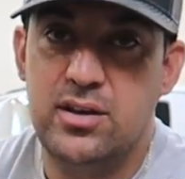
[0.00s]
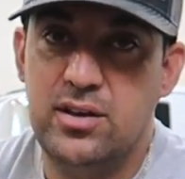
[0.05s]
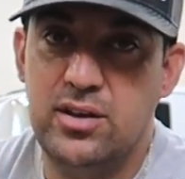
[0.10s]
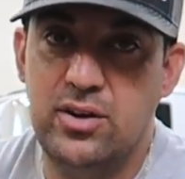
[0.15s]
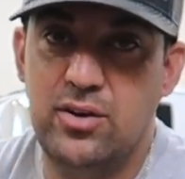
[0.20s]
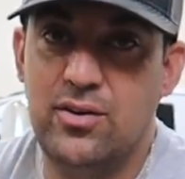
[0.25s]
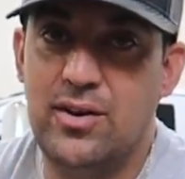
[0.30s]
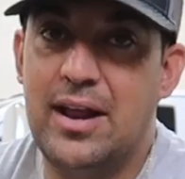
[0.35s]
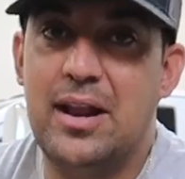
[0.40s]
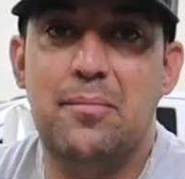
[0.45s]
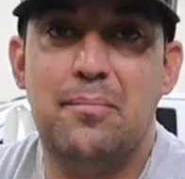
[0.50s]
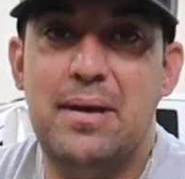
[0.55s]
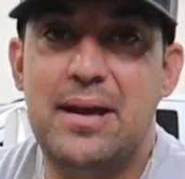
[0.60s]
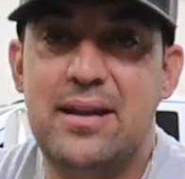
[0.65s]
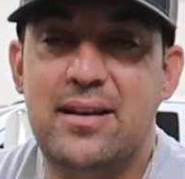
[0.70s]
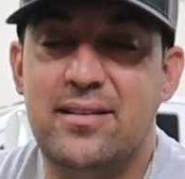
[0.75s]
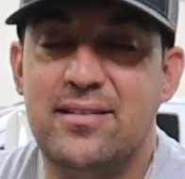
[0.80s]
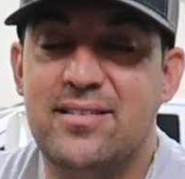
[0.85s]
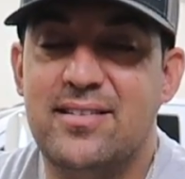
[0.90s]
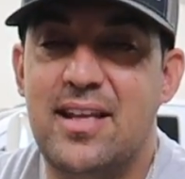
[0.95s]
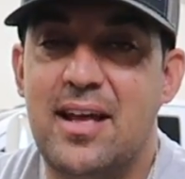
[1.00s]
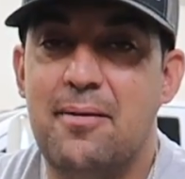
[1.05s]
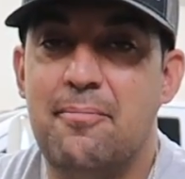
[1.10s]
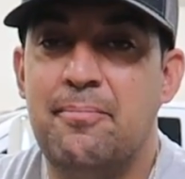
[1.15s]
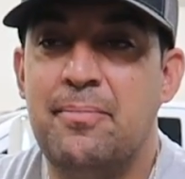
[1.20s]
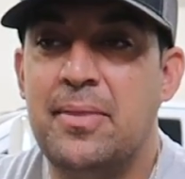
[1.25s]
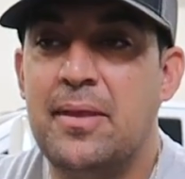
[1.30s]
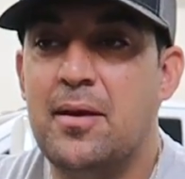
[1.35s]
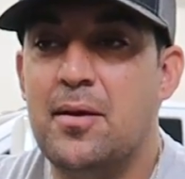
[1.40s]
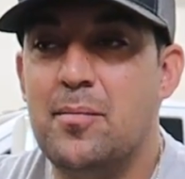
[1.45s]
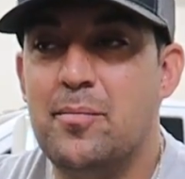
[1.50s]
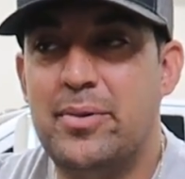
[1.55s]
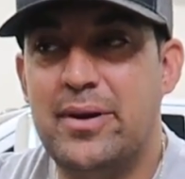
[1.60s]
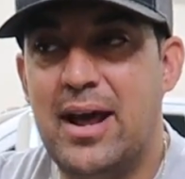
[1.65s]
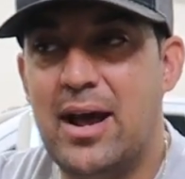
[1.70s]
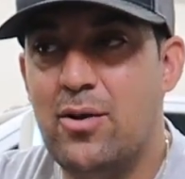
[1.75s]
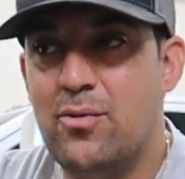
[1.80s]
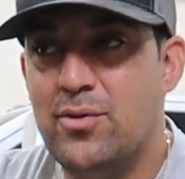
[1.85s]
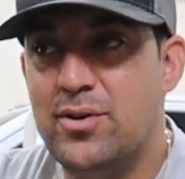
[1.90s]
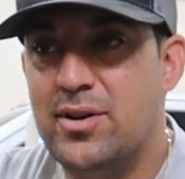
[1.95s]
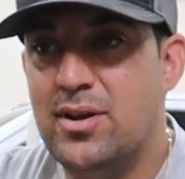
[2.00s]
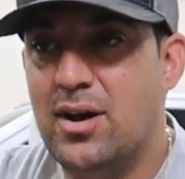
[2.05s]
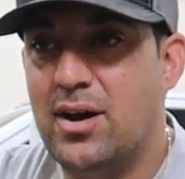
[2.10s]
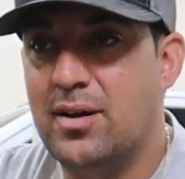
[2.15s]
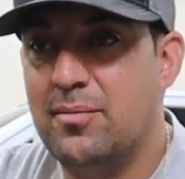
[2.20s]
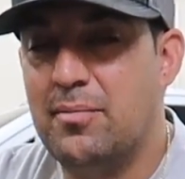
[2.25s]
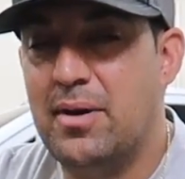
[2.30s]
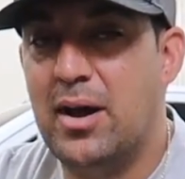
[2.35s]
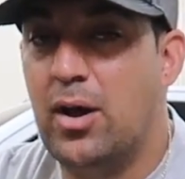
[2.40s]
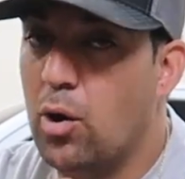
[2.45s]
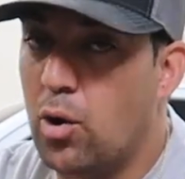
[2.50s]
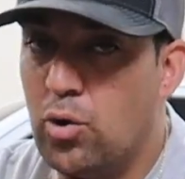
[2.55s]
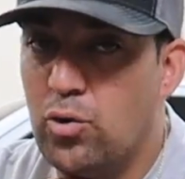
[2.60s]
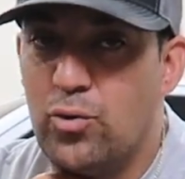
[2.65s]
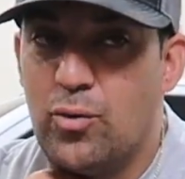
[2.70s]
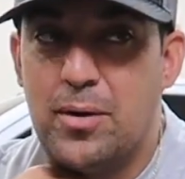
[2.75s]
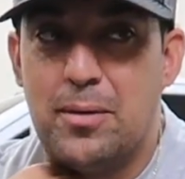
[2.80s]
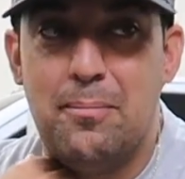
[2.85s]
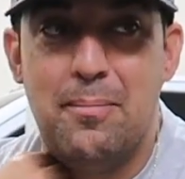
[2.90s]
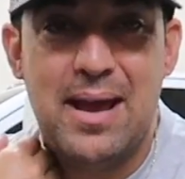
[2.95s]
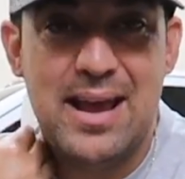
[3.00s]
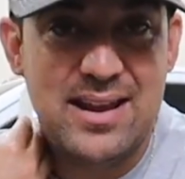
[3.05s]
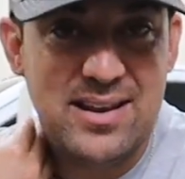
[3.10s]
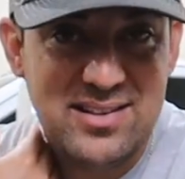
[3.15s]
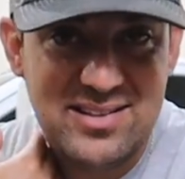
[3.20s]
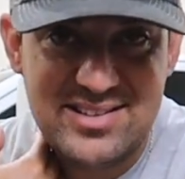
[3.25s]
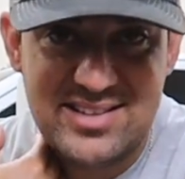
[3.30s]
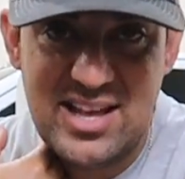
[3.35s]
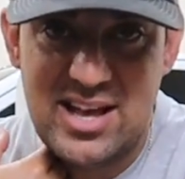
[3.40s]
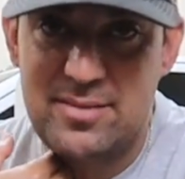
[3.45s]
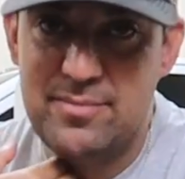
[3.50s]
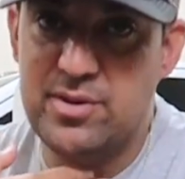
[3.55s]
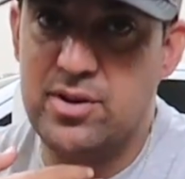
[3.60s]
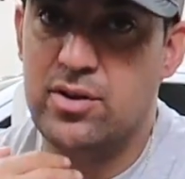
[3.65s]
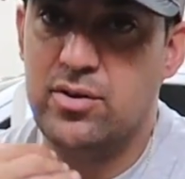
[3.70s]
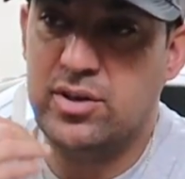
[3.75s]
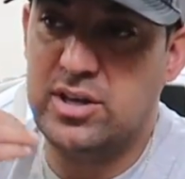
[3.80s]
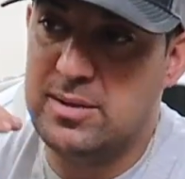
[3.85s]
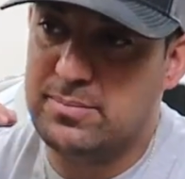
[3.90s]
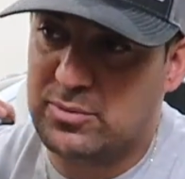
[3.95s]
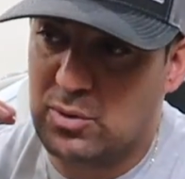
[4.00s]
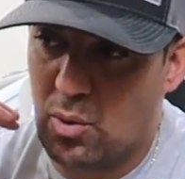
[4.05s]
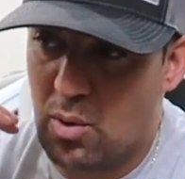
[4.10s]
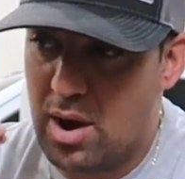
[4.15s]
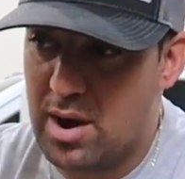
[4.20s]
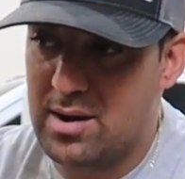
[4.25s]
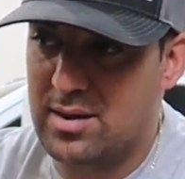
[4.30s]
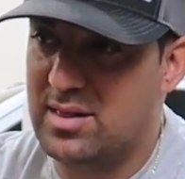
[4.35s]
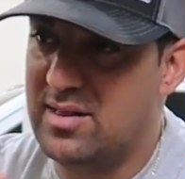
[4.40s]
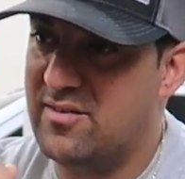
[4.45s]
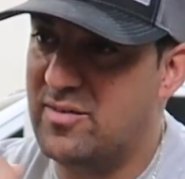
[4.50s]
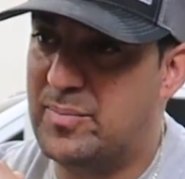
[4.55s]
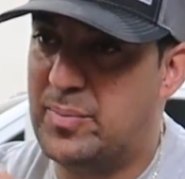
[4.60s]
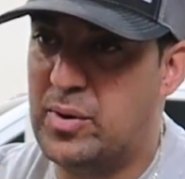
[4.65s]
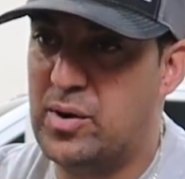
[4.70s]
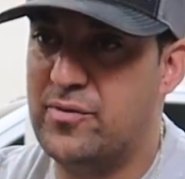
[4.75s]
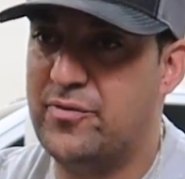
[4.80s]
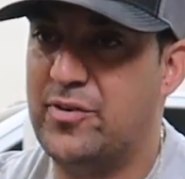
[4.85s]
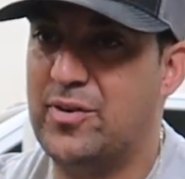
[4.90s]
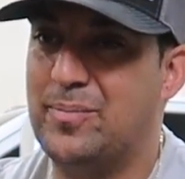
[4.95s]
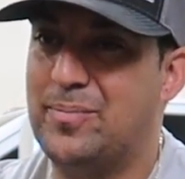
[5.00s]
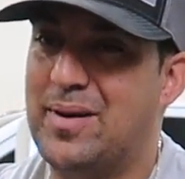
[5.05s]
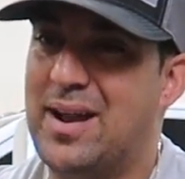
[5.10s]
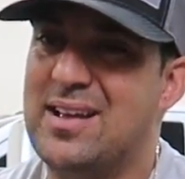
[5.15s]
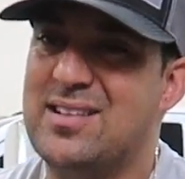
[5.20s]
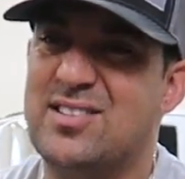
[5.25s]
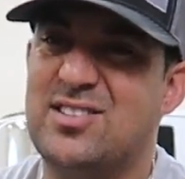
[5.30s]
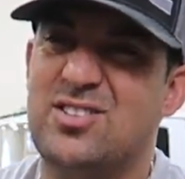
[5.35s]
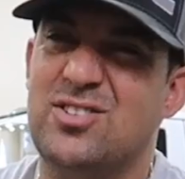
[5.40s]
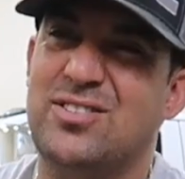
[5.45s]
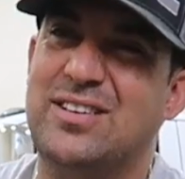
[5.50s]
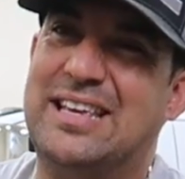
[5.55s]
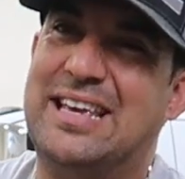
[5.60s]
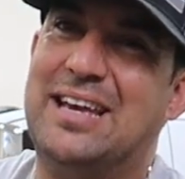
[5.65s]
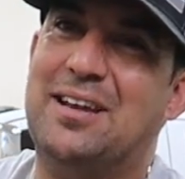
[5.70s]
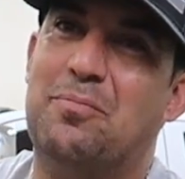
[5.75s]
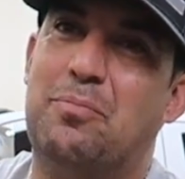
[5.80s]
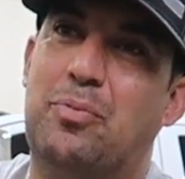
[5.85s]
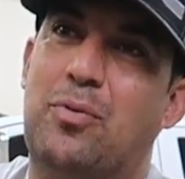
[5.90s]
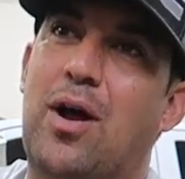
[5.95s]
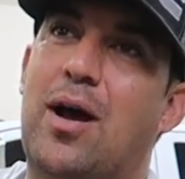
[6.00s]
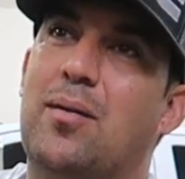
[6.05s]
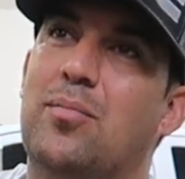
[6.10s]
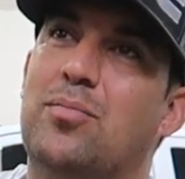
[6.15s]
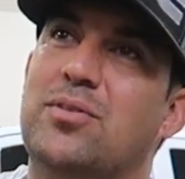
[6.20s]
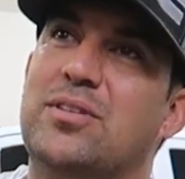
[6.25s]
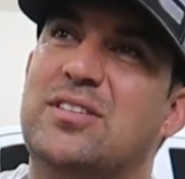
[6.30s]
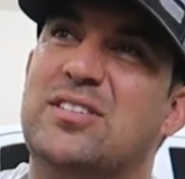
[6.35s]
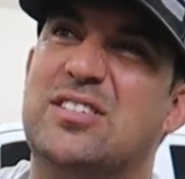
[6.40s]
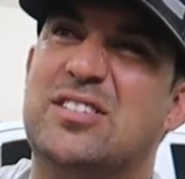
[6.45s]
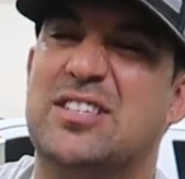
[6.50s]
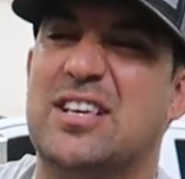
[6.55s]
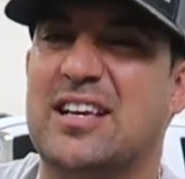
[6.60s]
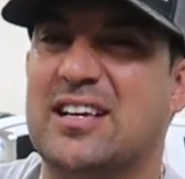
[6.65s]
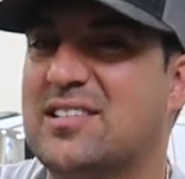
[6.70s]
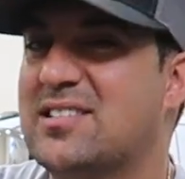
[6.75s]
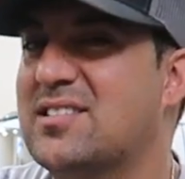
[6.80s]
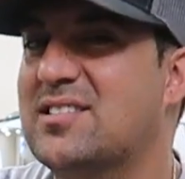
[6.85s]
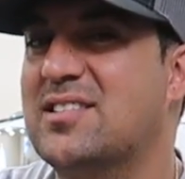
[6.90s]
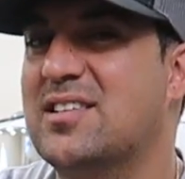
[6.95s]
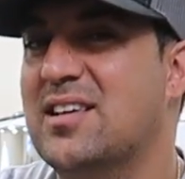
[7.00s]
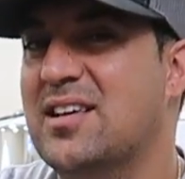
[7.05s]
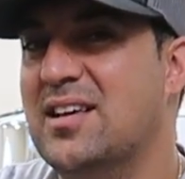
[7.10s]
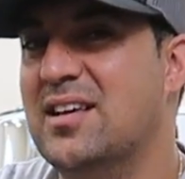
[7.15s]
You don't gotta maintenance them. But I would, on my old one, maintenance them, keep the water level perfect, but I'd still get probably 6